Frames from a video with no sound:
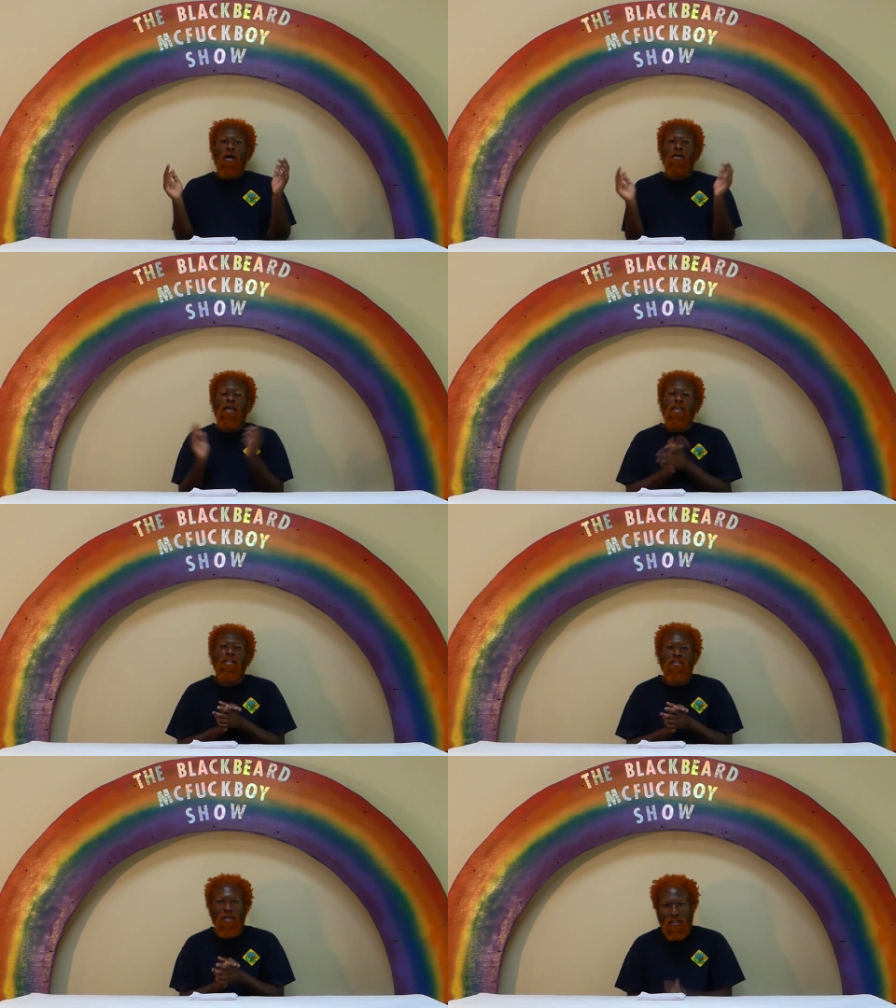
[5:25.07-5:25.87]
Alright,
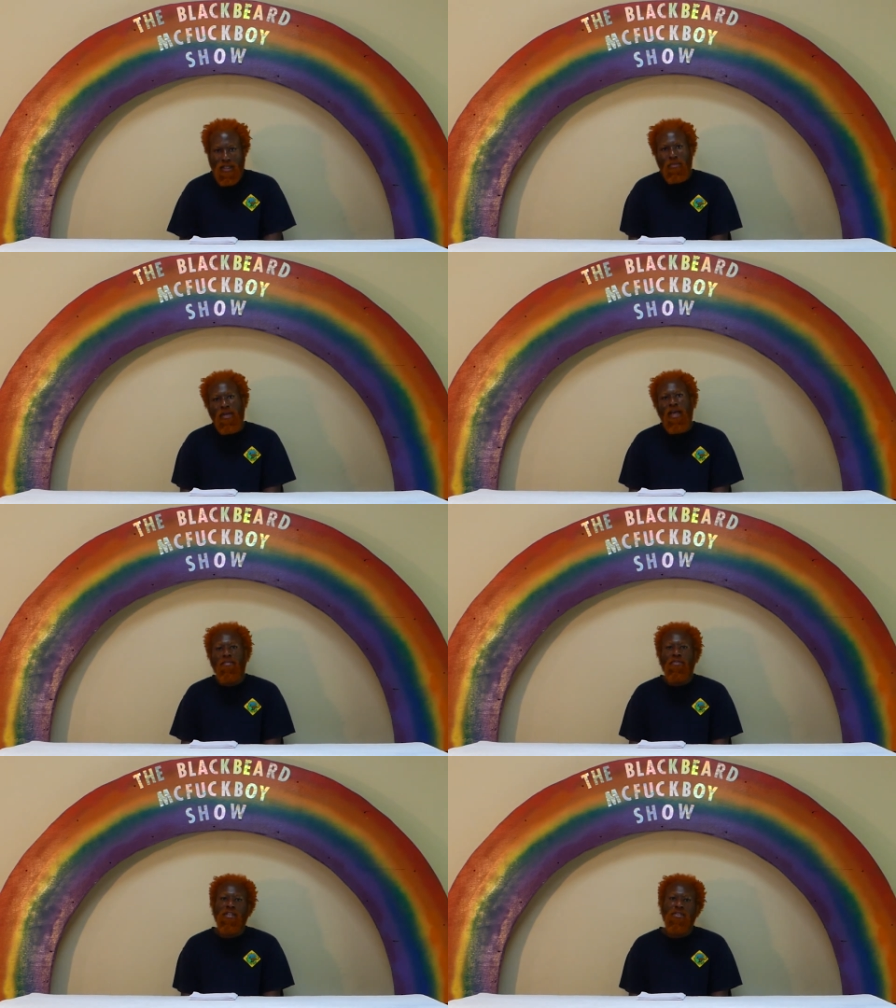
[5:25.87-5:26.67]
that's all the time we
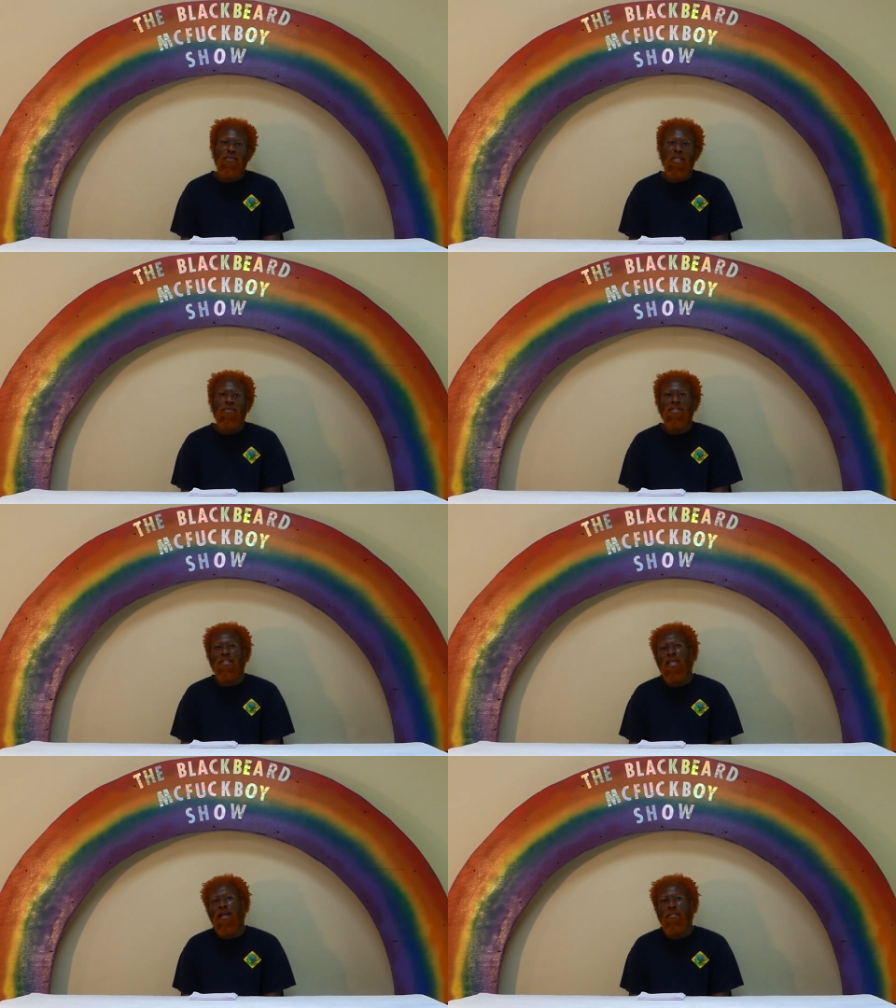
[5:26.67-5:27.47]
have for this week. Once
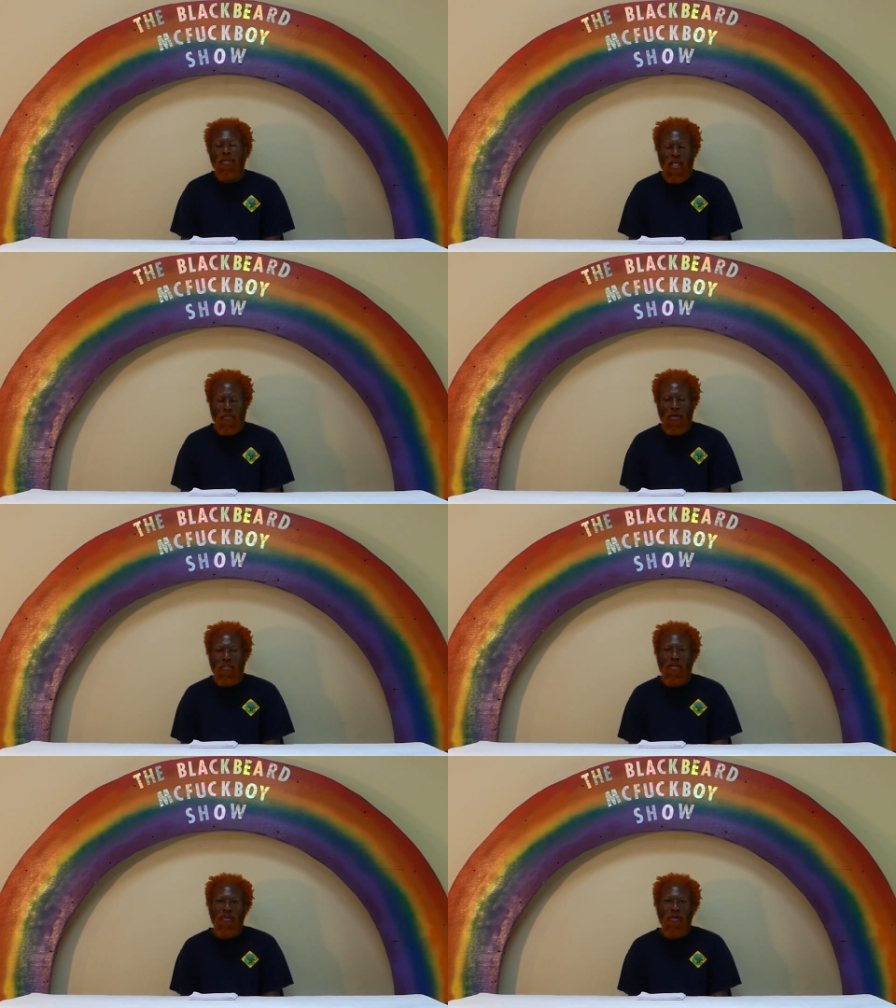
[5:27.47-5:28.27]
again, I'm Blackbeard
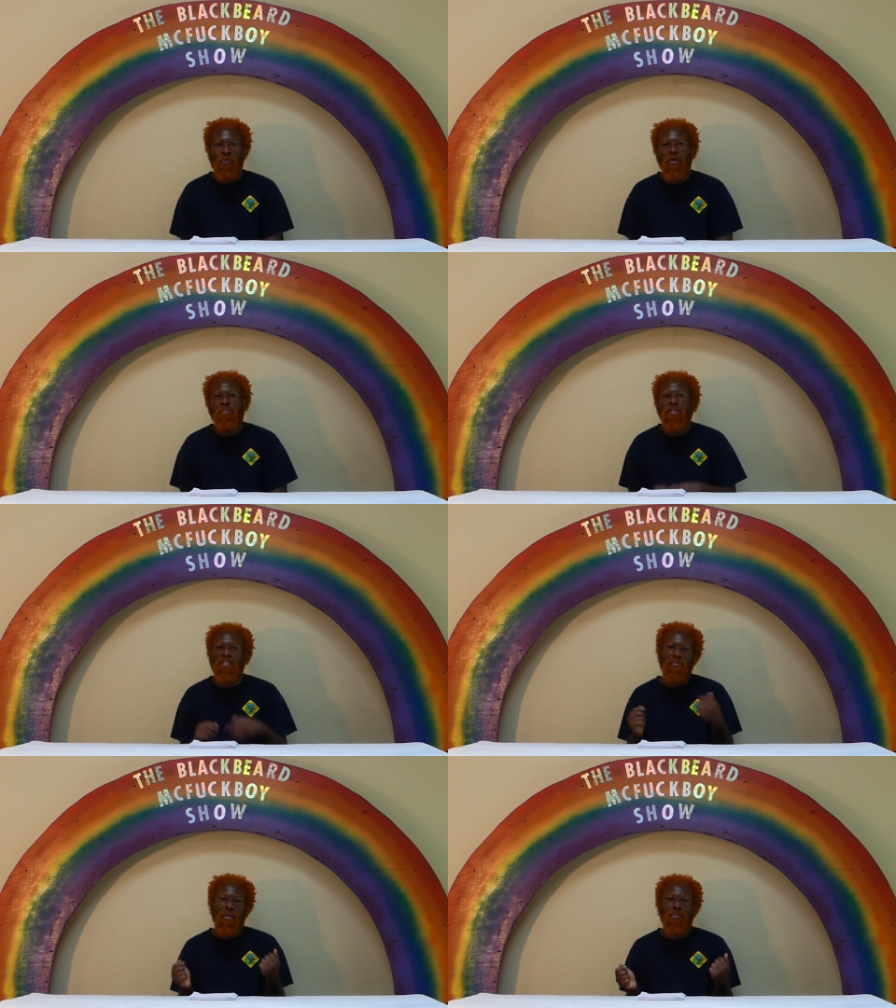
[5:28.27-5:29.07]
McFuckboy.
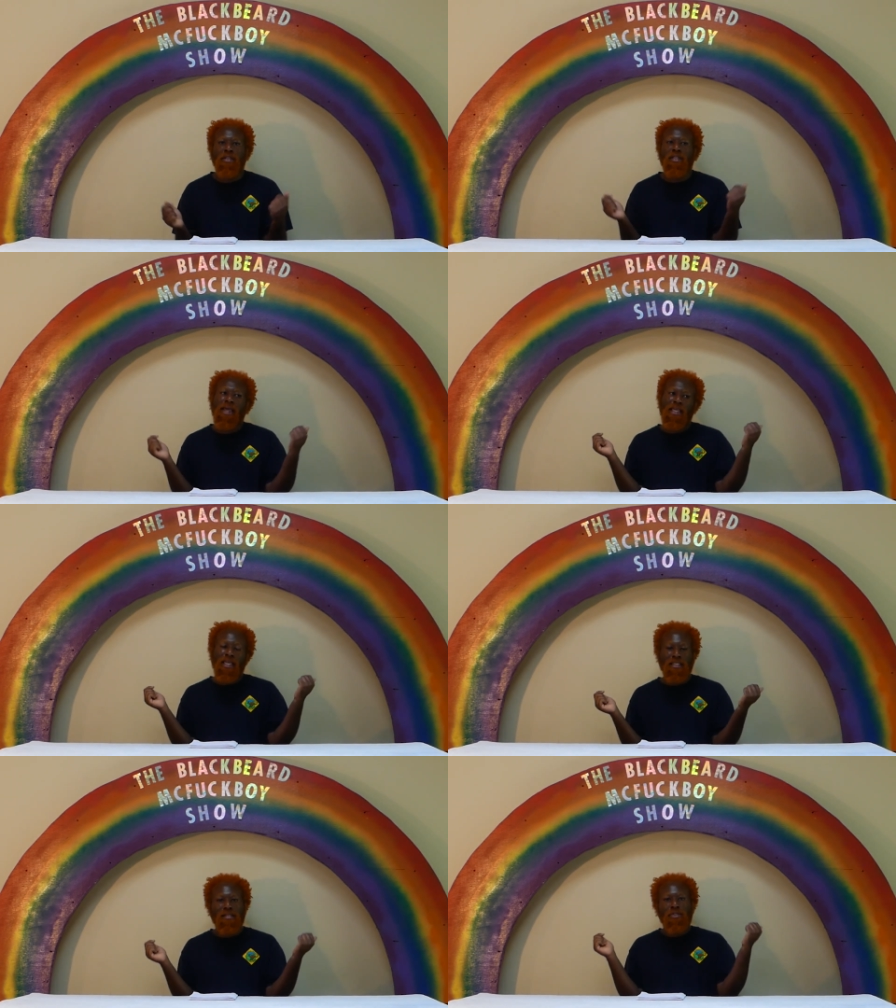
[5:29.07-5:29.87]
Please remember to like
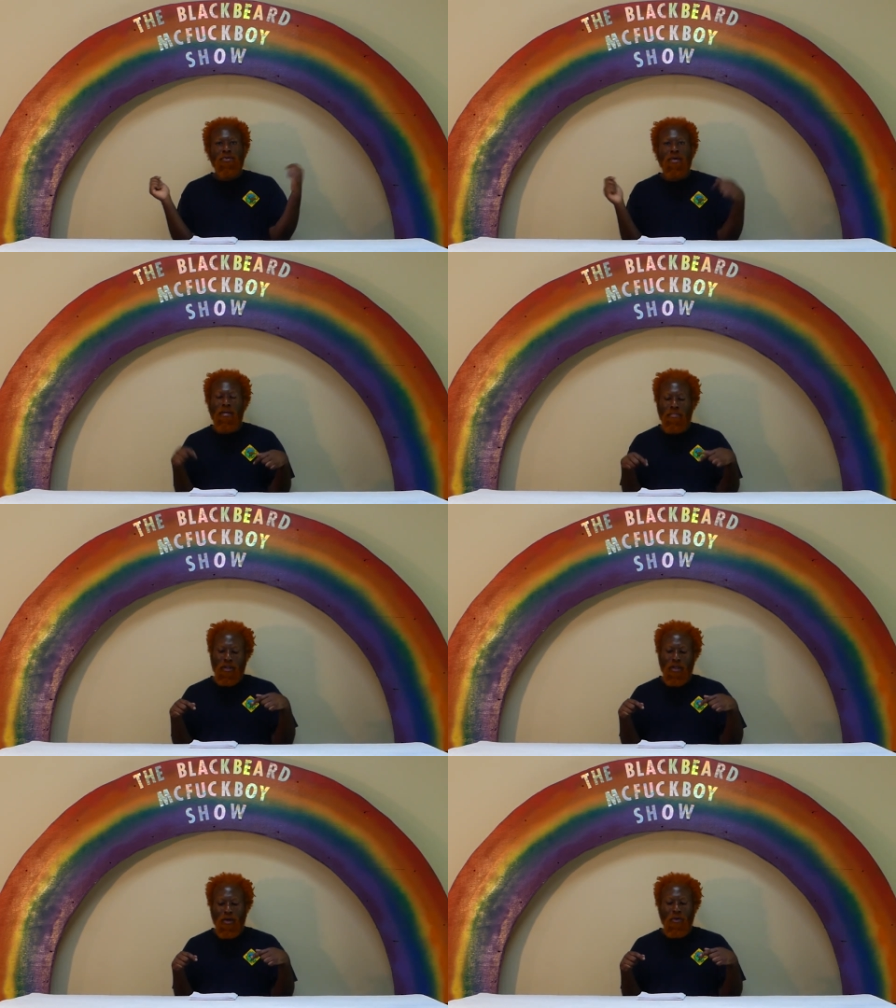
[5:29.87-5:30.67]
and subscribe
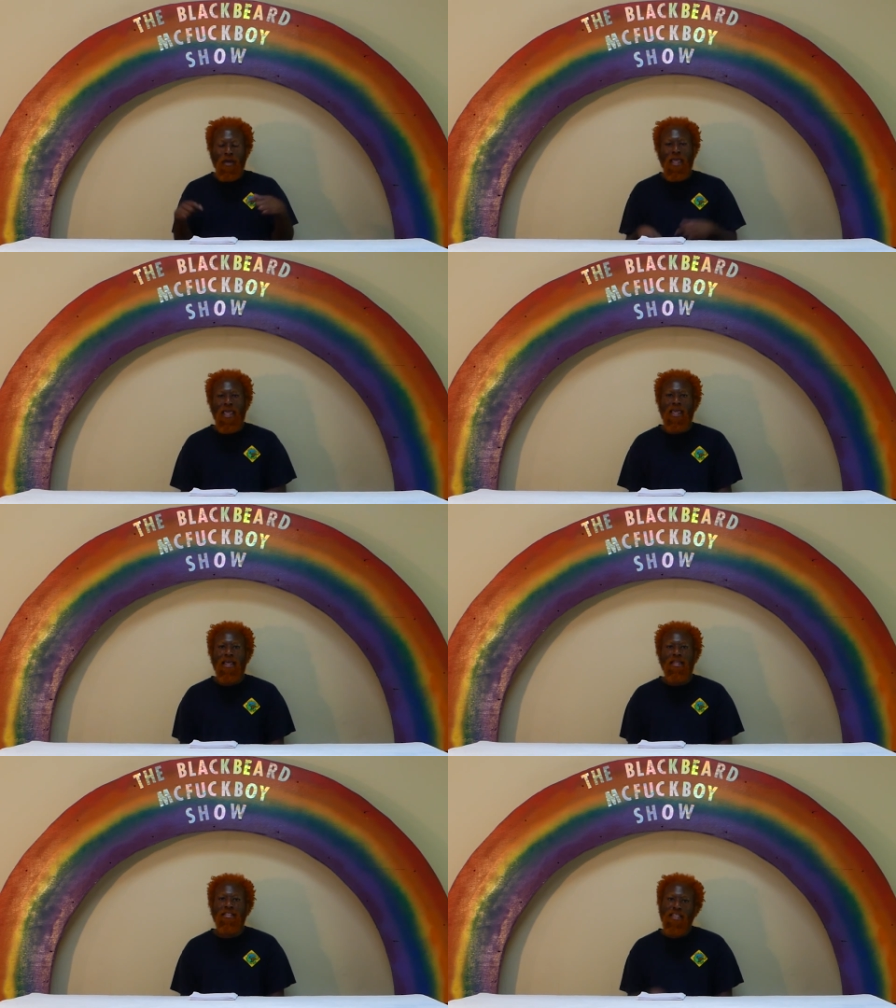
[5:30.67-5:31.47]
below,
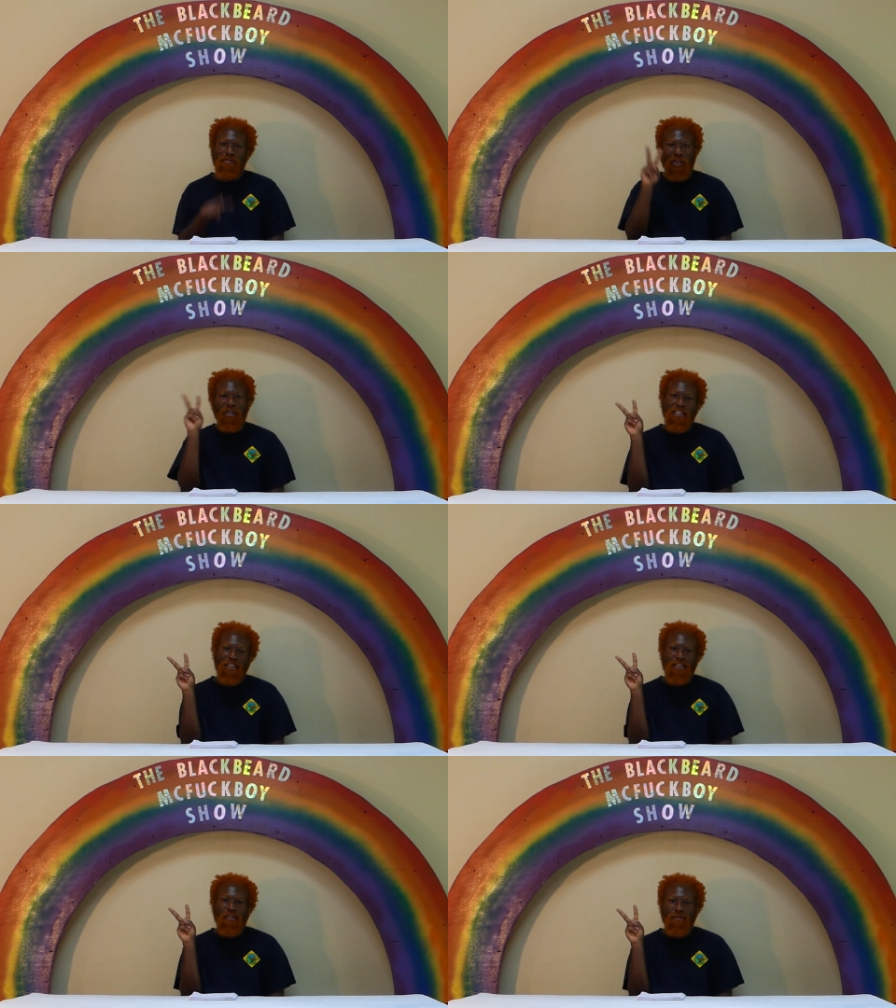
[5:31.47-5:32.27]
and safe
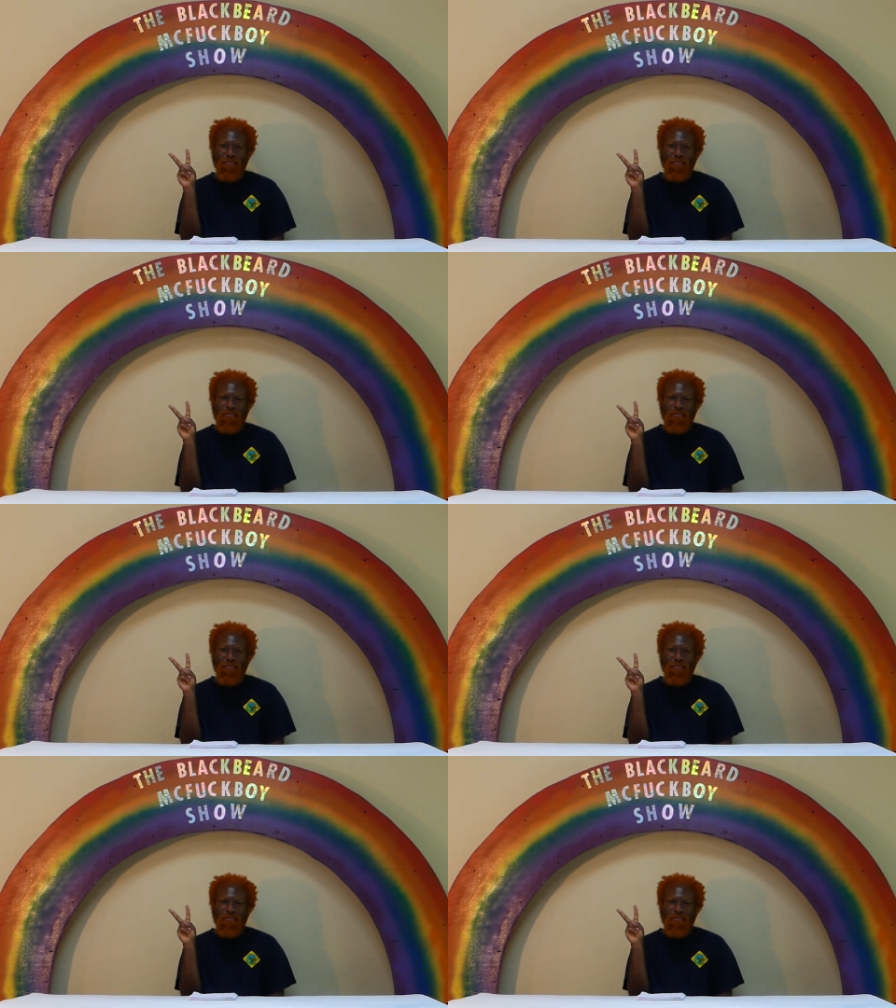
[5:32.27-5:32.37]
journeys.